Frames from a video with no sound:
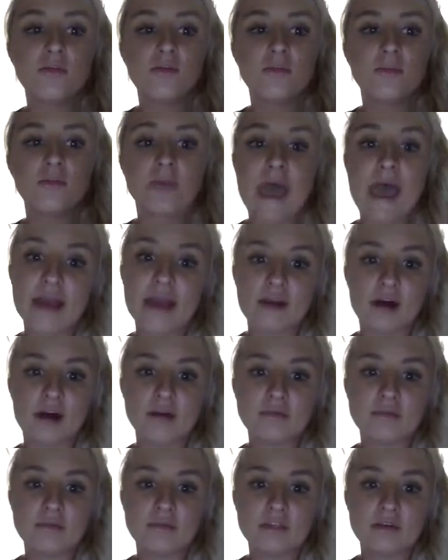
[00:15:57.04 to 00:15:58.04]

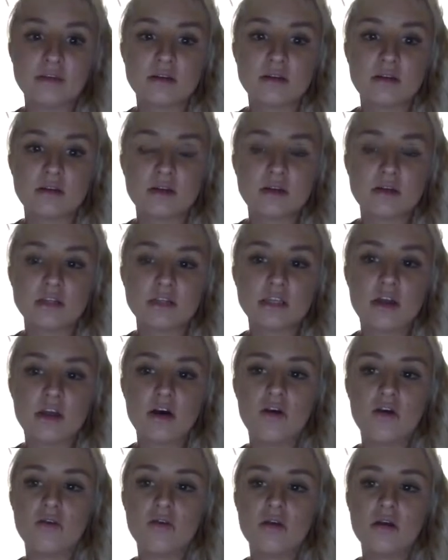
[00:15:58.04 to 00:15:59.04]
backups.
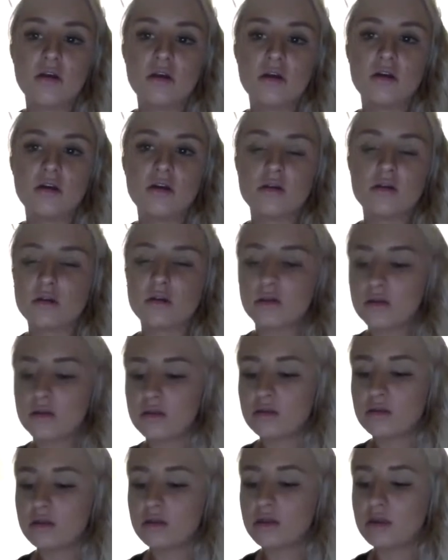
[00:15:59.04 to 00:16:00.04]
So,
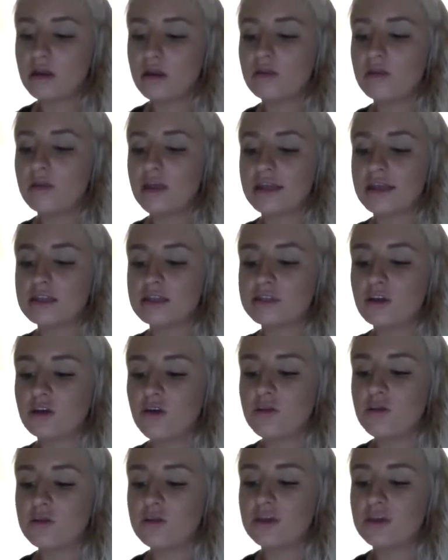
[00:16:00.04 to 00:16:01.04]
like
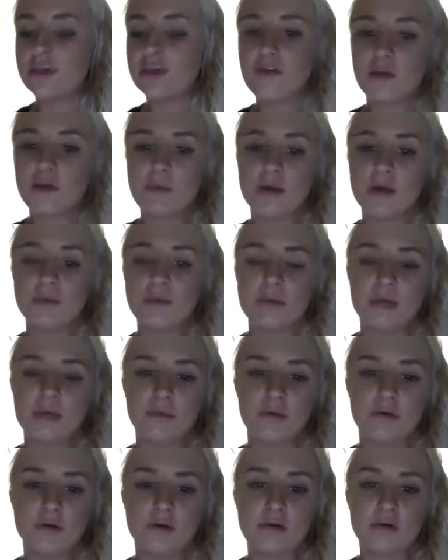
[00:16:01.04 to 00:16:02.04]
don't give up on
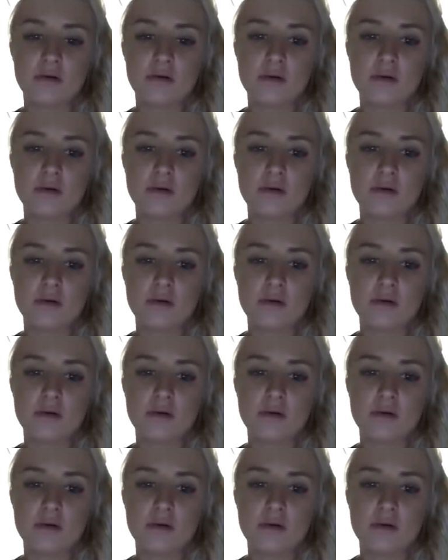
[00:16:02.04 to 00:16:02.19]
people.